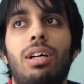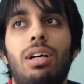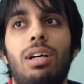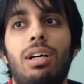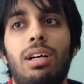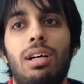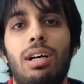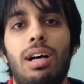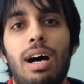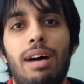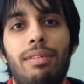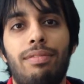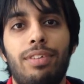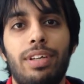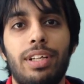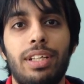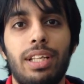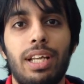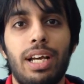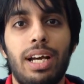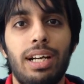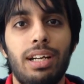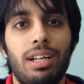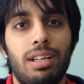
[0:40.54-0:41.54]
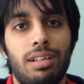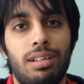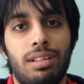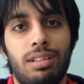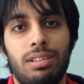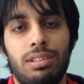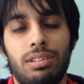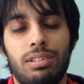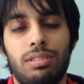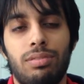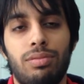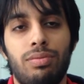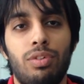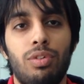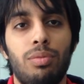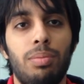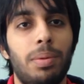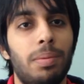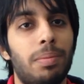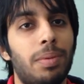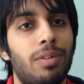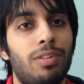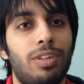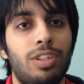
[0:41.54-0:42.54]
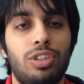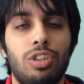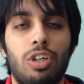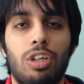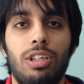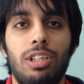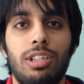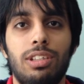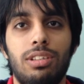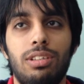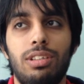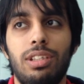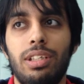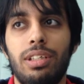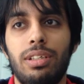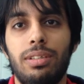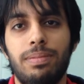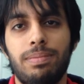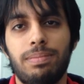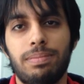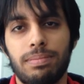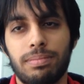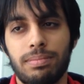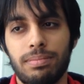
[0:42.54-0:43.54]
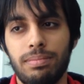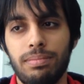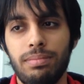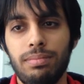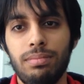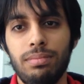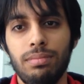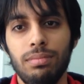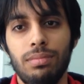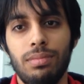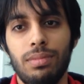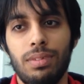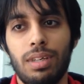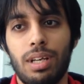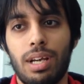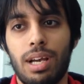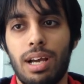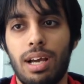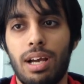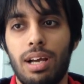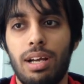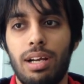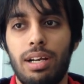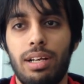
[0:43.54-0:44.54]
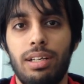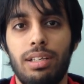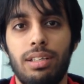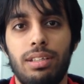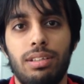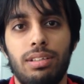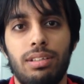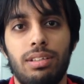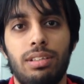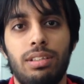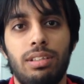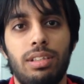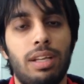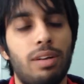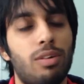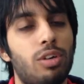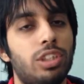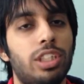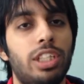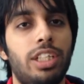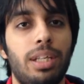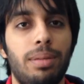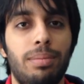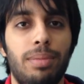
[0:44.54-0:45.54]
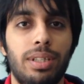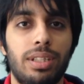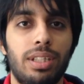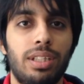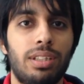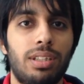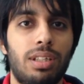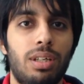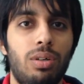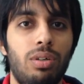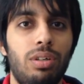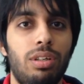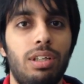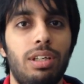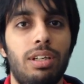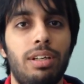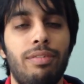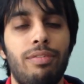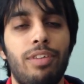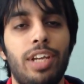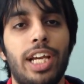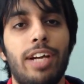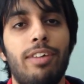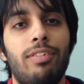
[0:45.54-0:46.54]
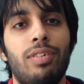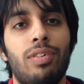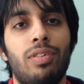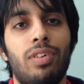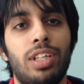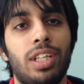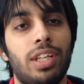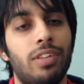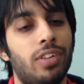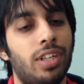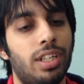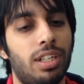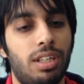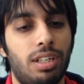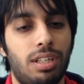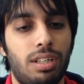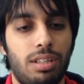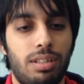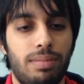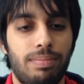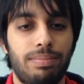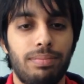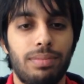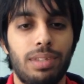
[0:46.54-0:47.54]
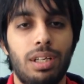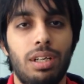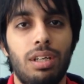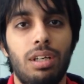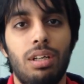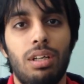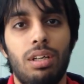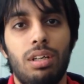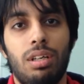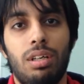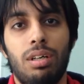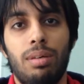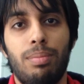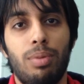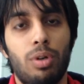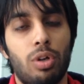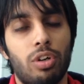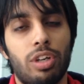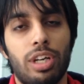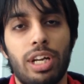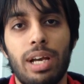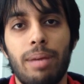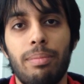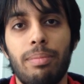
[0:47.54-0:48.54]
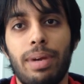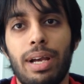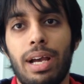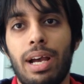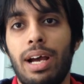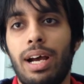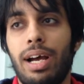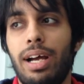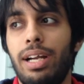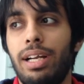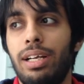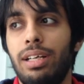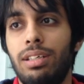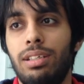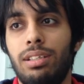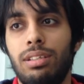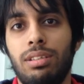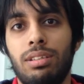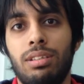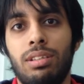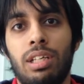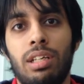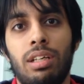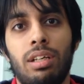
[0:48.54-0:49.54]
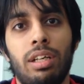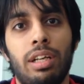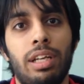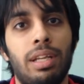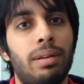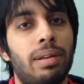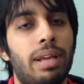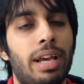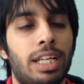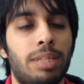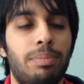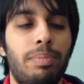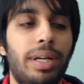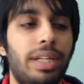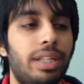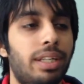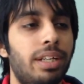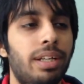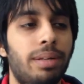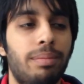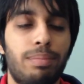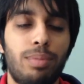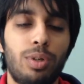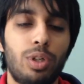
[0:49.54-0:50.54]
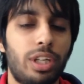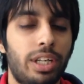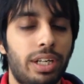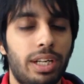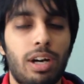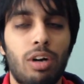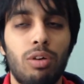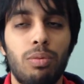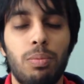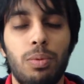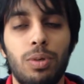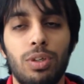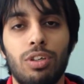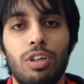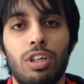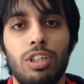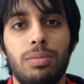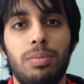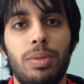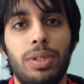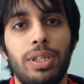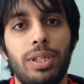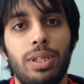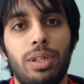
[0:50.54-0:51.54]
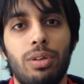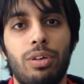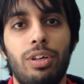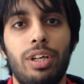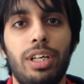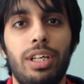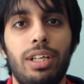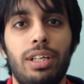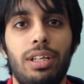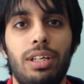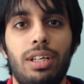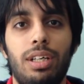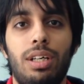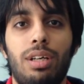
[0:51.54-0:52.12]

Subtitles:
After that, few people were shortlisted, and there was a debugging round. We were given a program and the expected input and output corresponding to it.